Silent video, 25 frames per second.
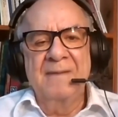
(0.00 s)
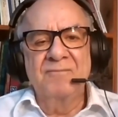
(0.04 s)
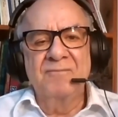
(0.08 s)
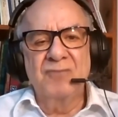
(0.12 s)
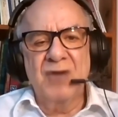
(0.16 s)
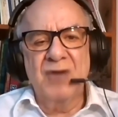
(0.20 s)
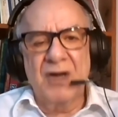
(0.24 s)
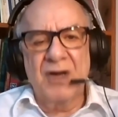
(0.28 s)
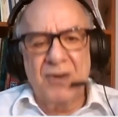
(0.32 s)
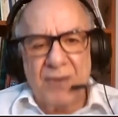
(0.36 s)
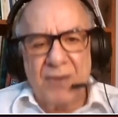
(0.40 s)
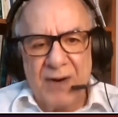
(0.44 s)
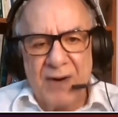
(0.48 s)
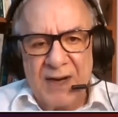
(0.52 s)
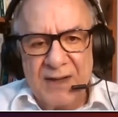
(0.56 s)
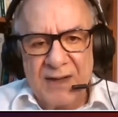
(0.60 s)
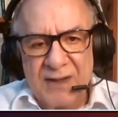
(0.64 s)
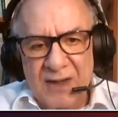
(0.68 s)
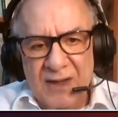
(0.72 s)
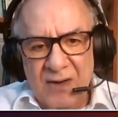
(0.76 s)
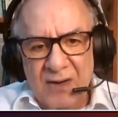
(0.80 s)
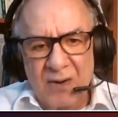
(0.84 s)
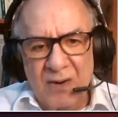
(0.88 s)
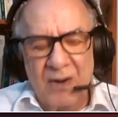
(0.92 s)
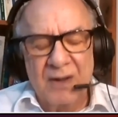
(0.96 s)

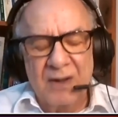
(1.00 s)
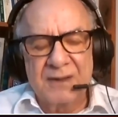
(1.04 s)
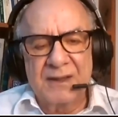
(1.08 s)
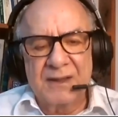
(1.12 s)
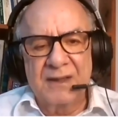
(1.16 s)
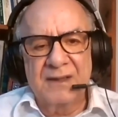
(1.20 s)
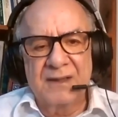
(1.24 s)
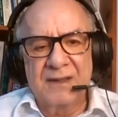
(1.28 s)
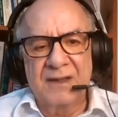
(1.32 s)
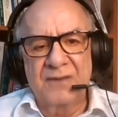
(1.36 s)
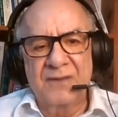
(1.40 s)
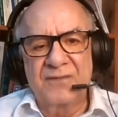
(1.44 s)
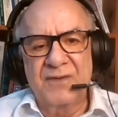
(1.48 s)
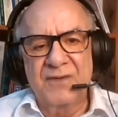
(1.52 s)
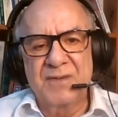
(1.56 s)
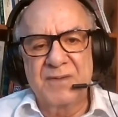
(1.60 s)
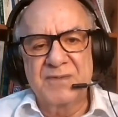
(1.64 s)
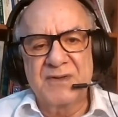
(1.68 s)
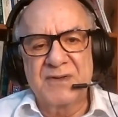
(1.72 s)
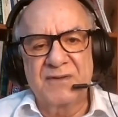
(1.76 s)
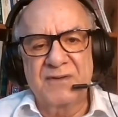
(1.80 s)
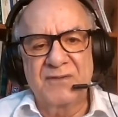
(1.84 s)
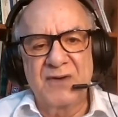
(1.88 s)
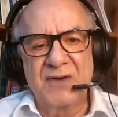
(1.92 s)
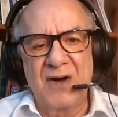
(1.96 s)
degrading all the Indian
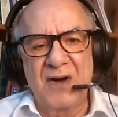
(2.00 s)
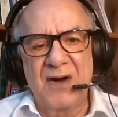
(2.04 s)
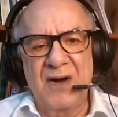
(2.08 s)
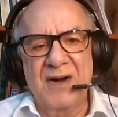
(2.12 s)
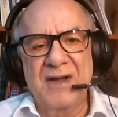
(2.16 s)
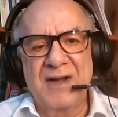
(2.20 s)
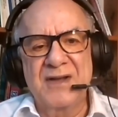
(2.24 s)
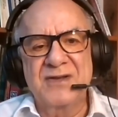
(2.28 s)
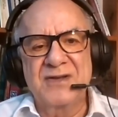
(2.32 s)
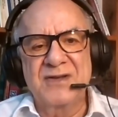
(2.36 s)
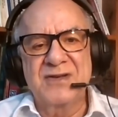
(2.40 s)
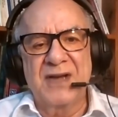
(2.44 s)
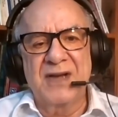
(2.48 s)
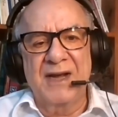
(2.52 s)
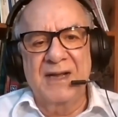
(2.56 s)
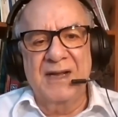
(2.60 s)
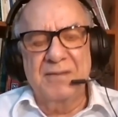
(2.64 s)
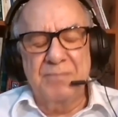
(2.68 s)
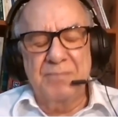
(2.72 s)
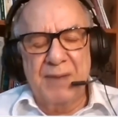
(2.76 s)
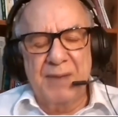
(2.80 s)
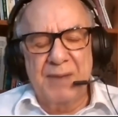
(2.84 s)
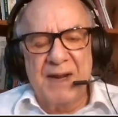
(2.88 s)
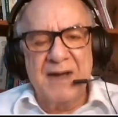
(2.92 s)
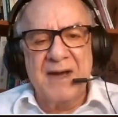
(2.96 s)
forms of knowledge
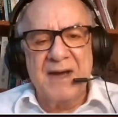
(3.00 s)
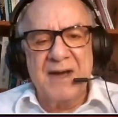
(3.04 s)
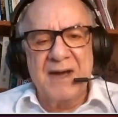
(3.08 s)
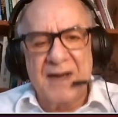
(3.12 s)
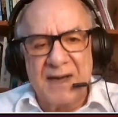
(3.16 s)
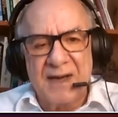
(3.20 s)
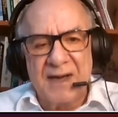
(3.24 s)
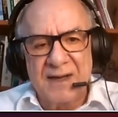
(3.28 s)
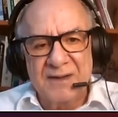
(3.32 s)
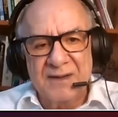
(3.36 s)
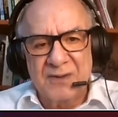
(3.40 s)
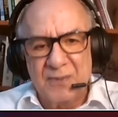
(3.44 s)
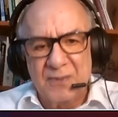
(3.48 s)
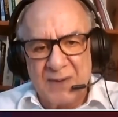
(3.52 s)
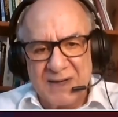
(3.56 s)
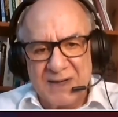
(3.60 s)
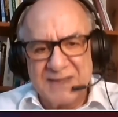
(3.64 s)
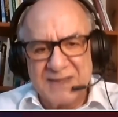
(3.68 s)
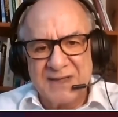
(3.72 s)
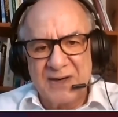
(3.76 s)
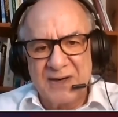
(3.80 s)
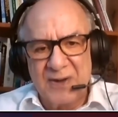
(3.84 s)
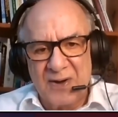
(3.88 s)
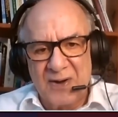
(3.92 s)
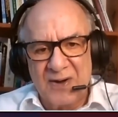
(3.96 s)
and bringing in the
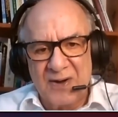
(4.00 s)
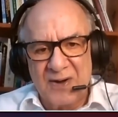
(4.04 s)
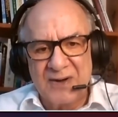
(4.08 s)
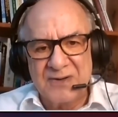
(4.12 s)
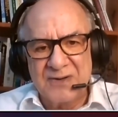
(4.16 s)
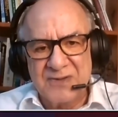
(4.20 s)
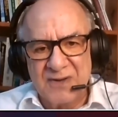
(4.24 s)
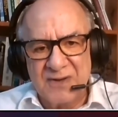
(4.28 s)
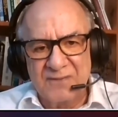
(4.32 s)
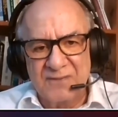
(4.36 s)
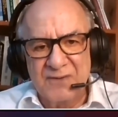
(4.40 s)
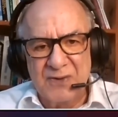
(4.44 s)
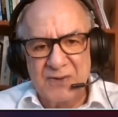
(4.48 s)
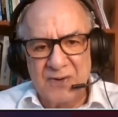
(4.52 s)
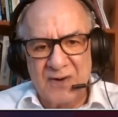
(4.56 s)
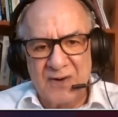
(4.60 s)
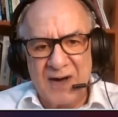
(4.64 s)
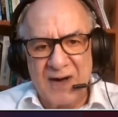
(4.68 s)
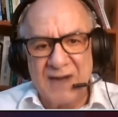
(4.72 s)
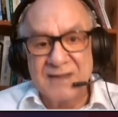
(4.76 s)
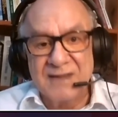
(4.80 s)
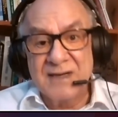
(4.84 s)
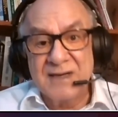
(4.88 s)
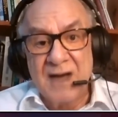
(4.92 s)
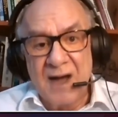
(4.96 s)
Western knowledge of new
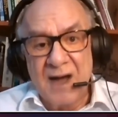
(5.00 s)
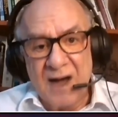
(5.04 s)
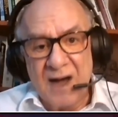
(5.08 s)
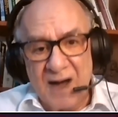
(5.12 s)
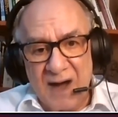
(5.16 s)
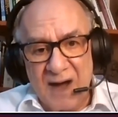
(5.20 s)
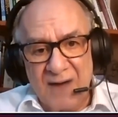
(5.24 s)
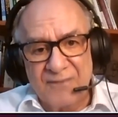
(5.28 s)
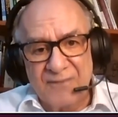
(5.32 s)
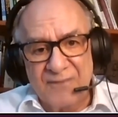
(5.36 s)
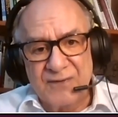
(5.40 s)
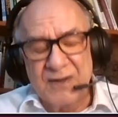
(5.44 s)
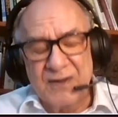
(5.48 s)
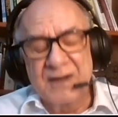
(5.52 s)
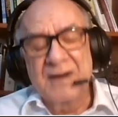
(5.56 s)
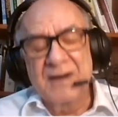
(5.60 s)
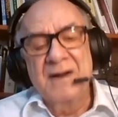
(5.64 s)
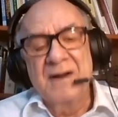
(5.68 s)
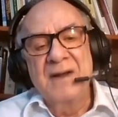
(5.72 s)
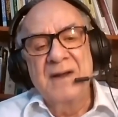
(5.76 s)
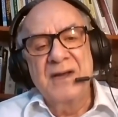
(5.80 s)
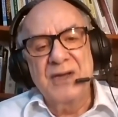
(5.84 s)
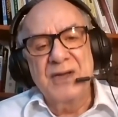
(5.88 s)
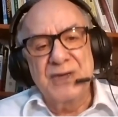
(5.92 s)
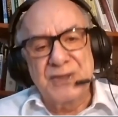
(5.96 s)
kinds after
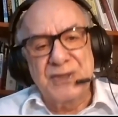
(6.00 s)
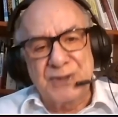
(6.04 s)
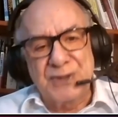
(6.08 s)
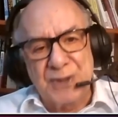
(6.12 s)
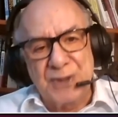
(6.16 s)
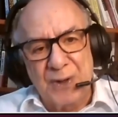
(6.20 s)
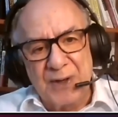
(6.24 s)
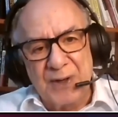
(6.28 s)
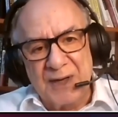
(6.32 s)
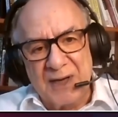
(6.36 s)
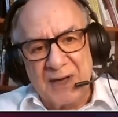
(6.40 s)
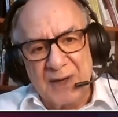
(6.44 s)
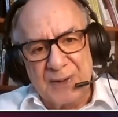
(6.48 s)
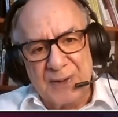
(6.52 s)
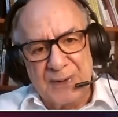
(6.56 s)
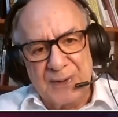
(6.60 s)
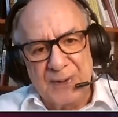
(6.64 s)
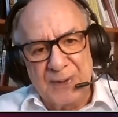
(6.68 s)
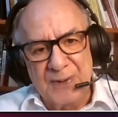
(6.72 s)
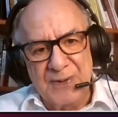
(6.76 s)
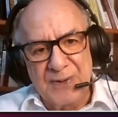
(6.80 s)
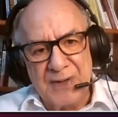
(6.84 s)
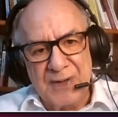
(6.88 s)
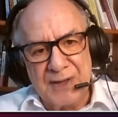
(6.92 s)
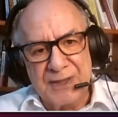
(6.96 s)
historical
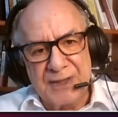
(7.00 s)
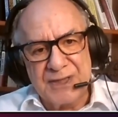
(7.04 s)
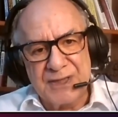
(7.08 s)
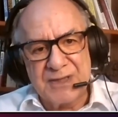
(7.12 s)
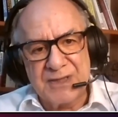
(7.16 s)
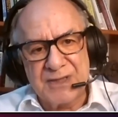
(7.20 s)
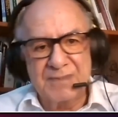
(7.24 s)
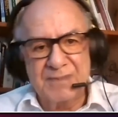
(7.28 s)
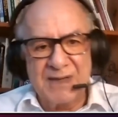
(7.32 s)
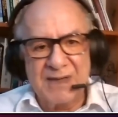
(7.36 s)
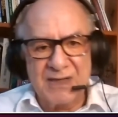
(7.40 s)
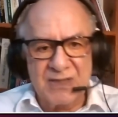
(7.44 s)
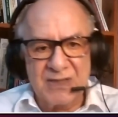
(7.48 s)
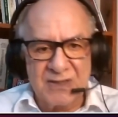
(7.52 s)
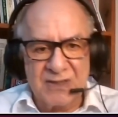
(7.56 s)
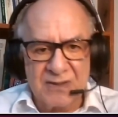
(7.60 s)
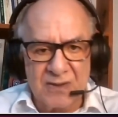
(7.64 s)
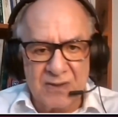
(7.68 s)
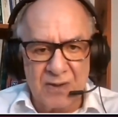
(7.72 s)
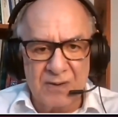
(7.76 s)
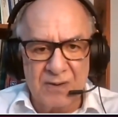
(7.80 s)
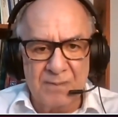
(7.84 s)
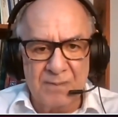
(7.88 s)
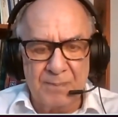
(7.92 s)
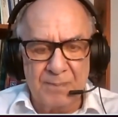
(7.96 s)
colonialism. That's
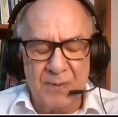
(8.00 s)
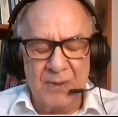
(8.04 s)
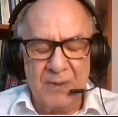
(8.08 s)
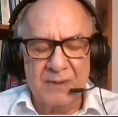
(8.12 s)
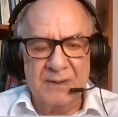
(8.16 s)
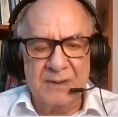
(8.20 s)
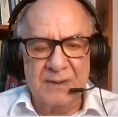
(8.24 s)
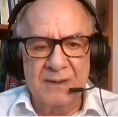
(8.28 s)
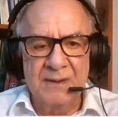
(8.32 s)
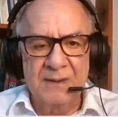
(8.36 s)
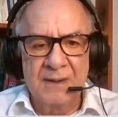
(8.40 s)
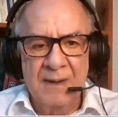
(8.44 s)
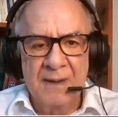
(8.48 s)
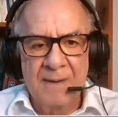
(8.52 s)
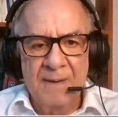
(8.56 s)
so important